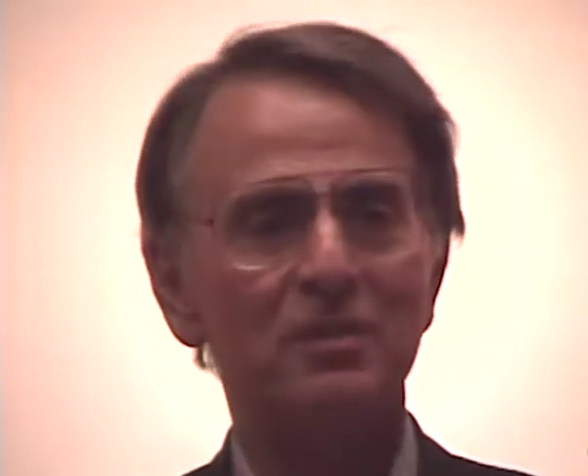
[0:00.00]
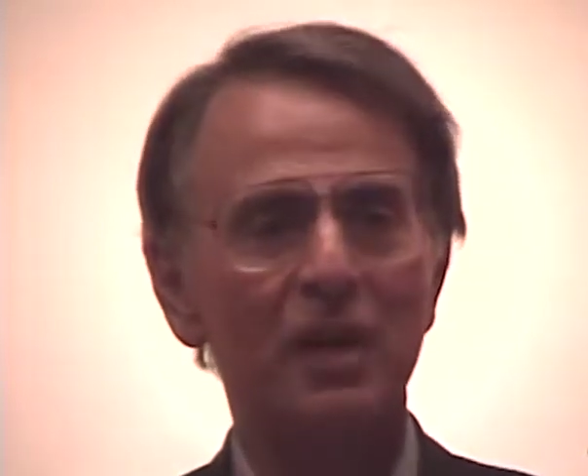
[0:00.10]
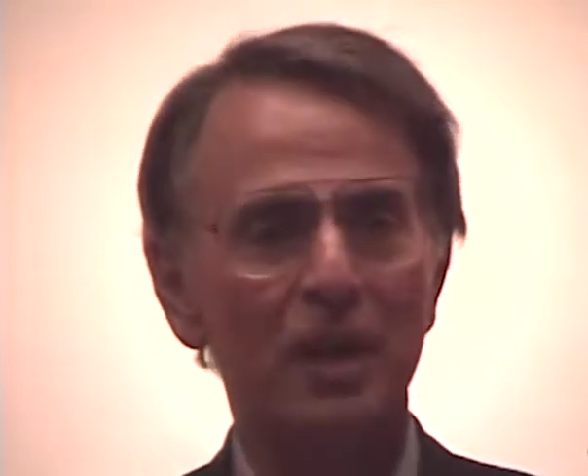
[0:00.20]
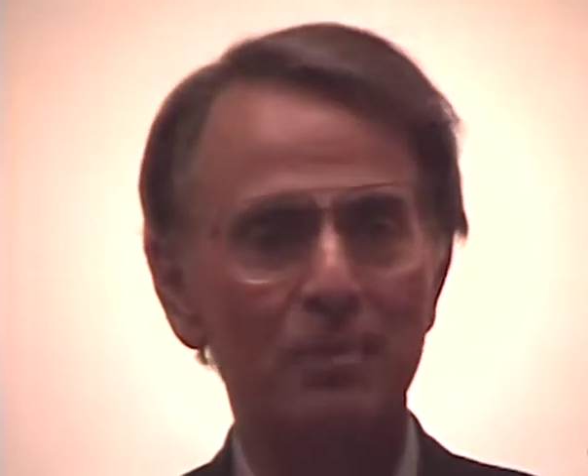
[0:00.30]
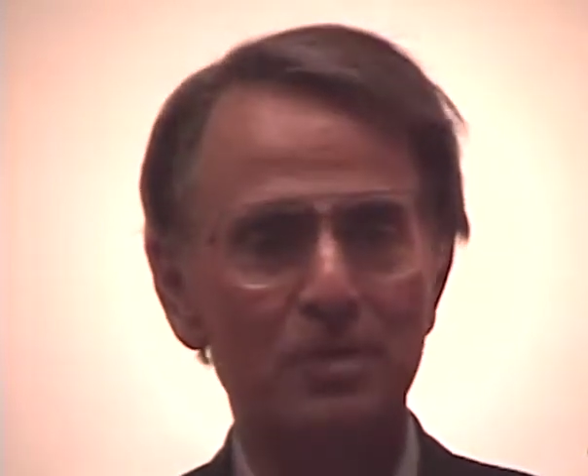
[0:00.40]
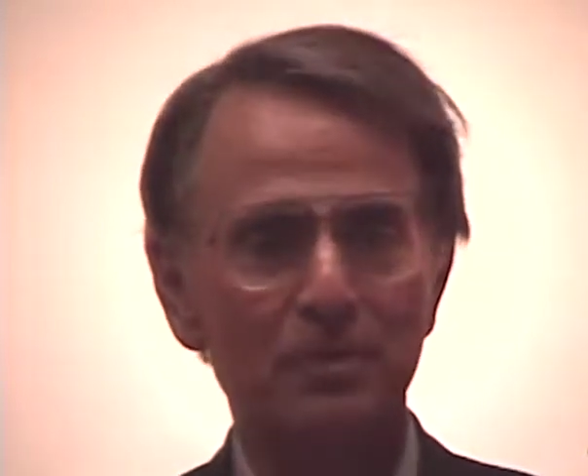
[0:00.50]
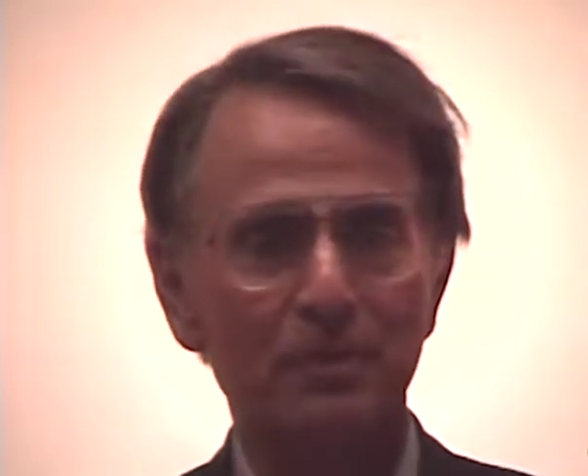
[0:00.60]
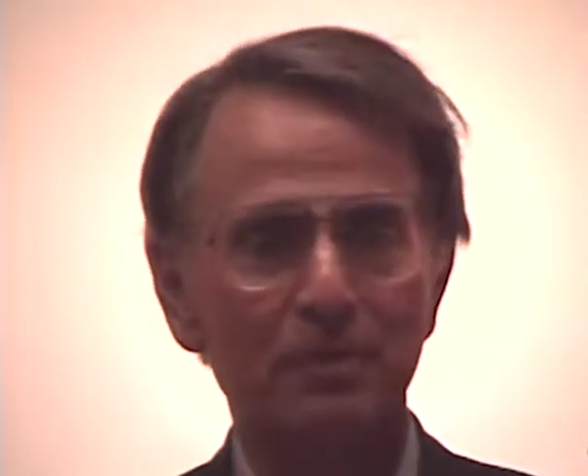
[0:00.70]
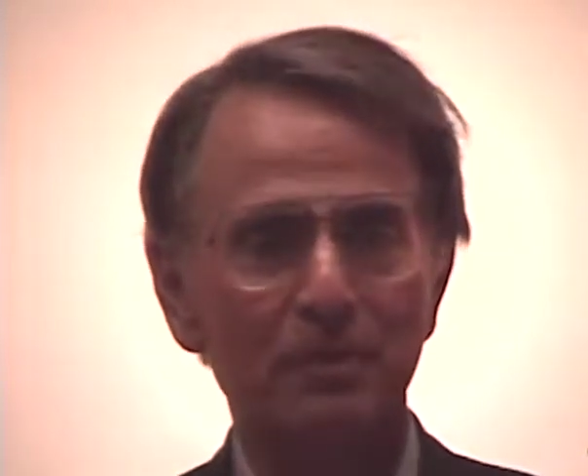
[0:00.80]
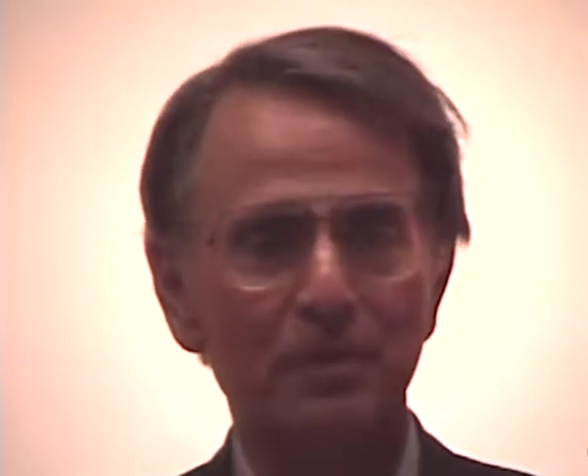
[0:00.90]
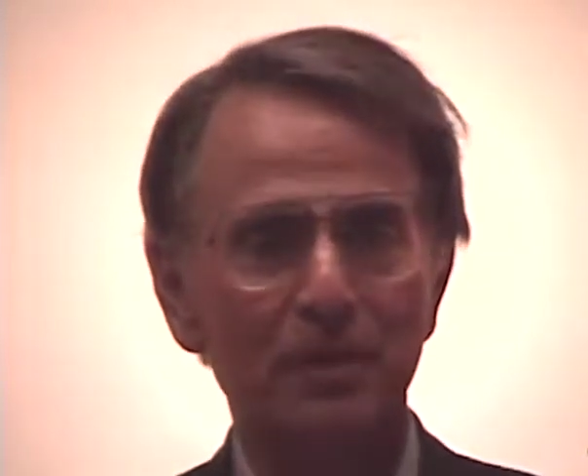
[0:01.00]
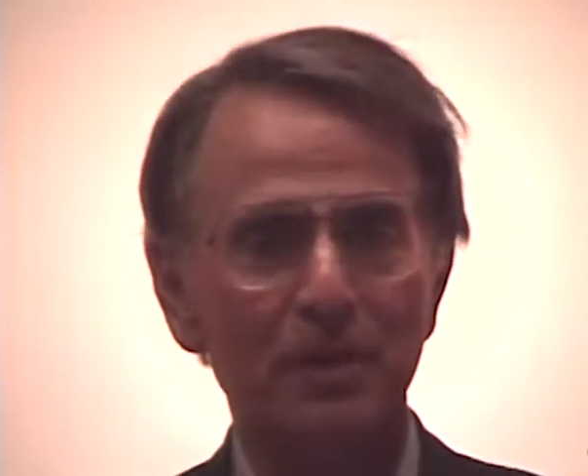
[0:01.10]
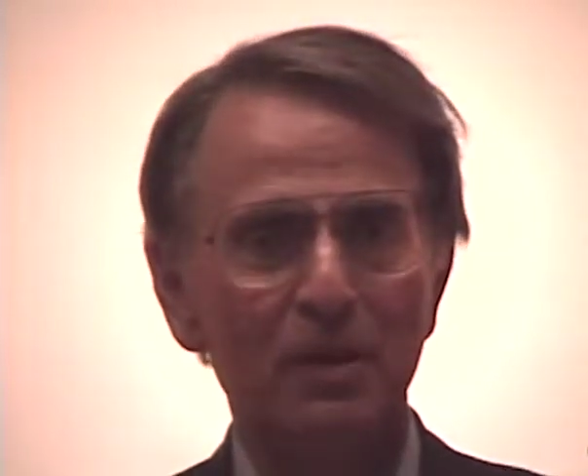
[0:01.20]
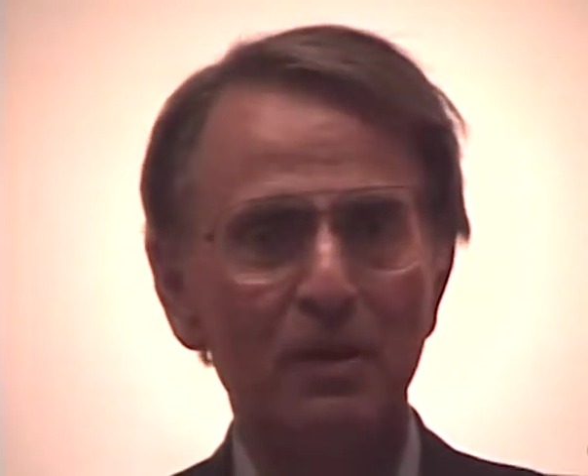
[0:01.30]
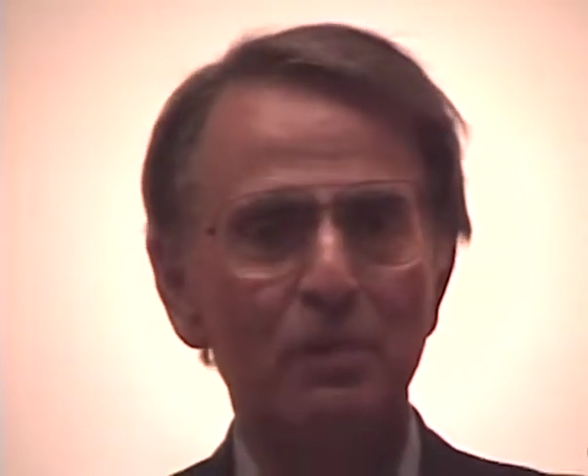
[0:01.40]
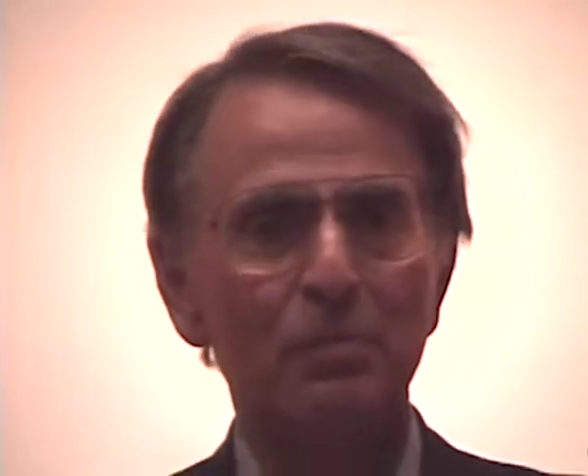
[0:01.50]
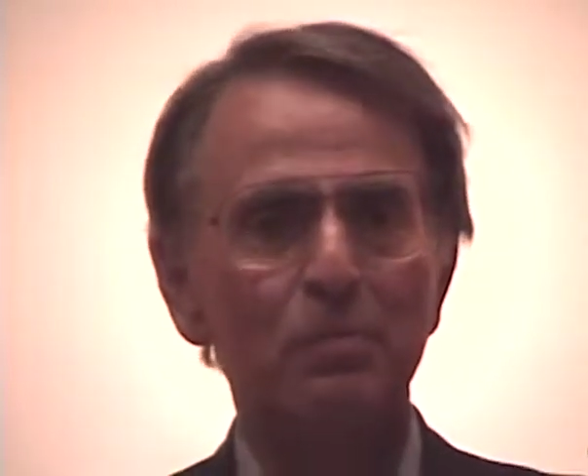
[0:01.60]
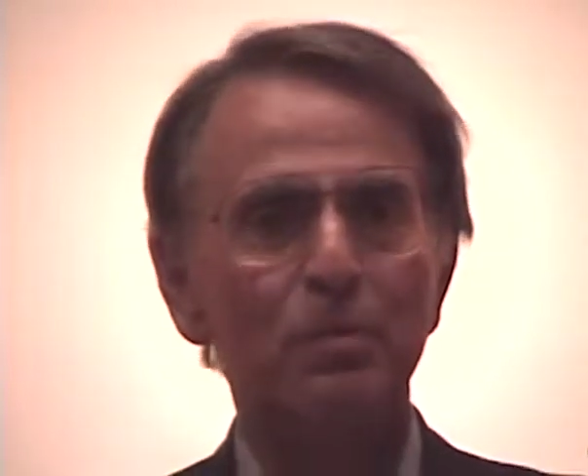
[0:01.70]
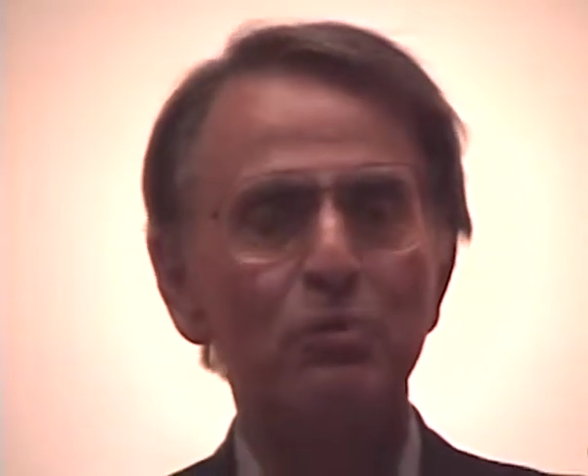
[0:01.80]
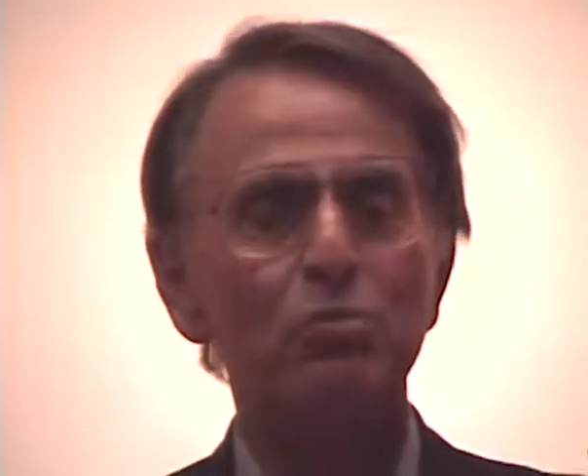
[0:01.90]
apes,
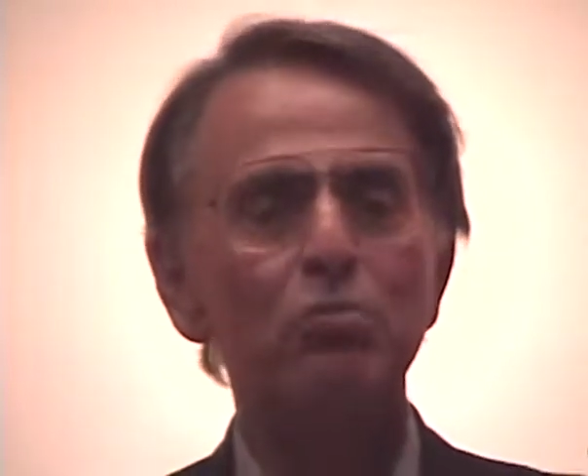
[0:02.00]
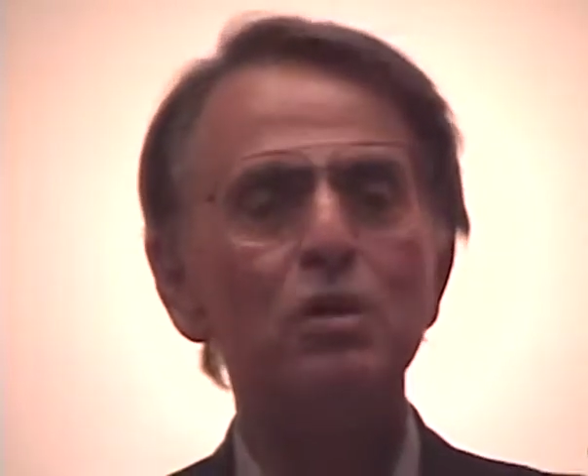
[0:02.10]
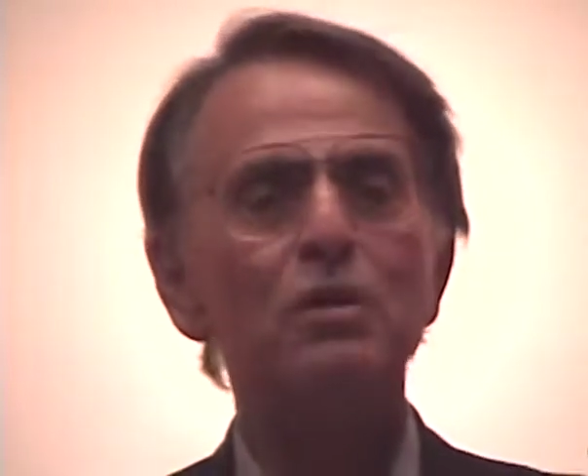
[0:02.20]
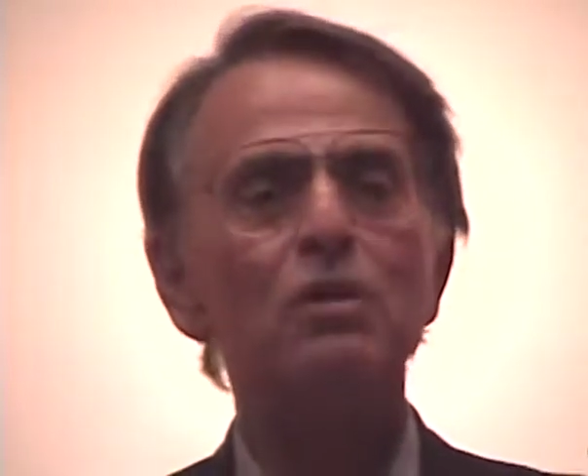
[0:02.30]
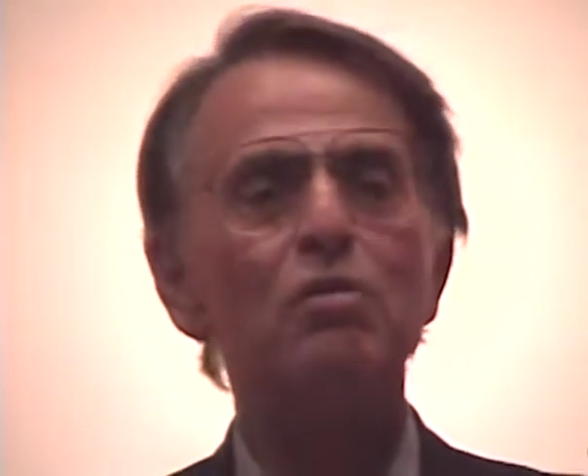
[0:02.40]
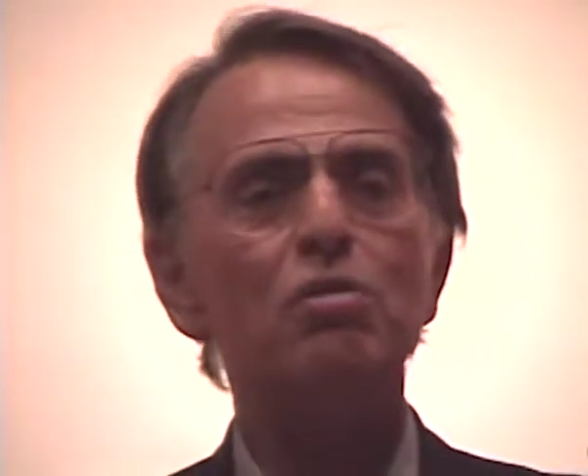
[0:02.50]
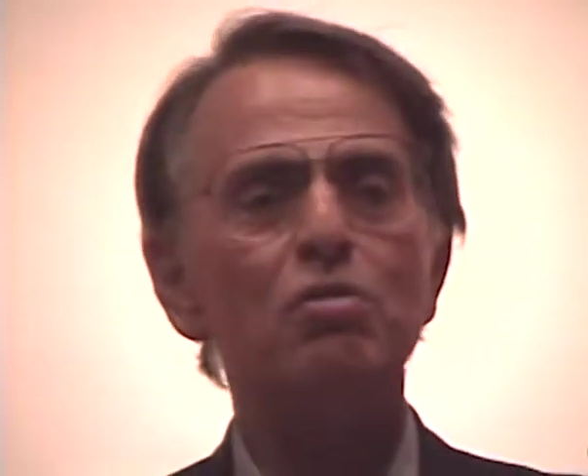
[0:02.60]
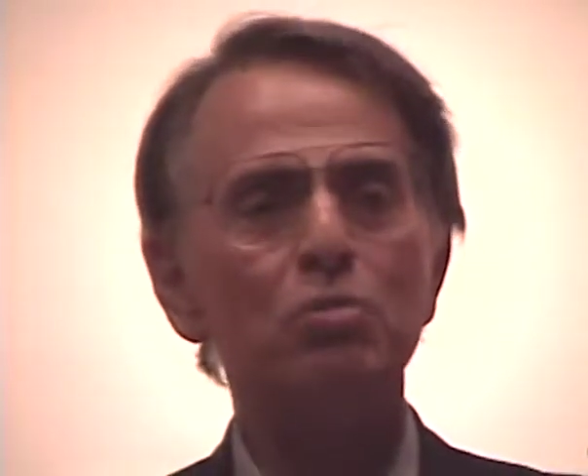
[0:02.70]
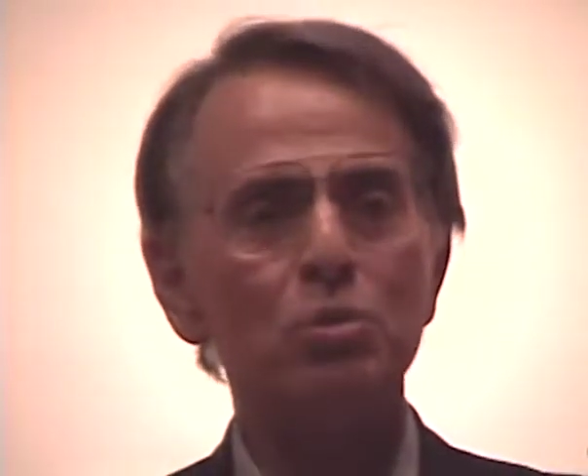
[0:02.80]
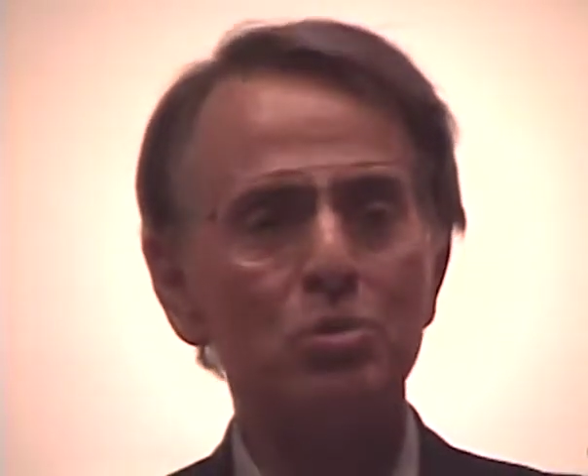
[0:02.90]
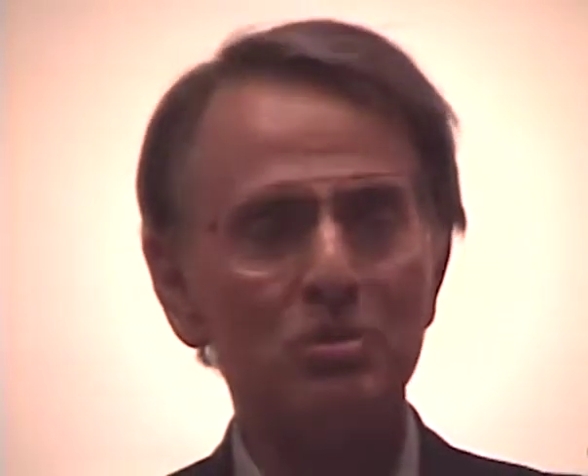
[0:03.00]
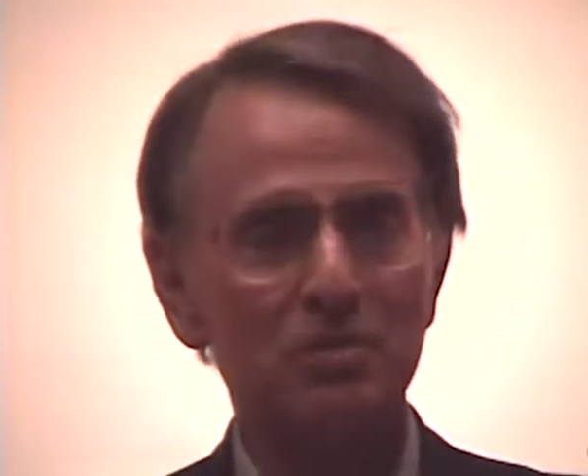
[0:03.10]
but running through